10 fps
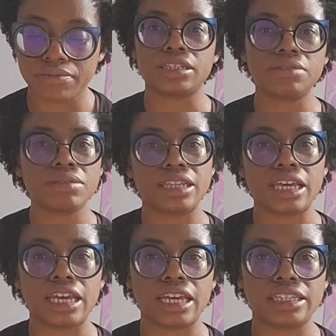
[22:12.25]
But some
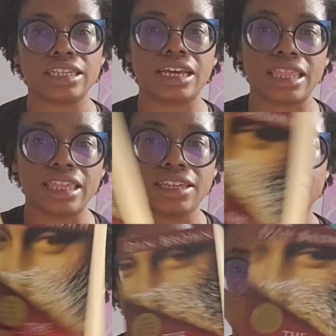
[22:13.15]
things like this, for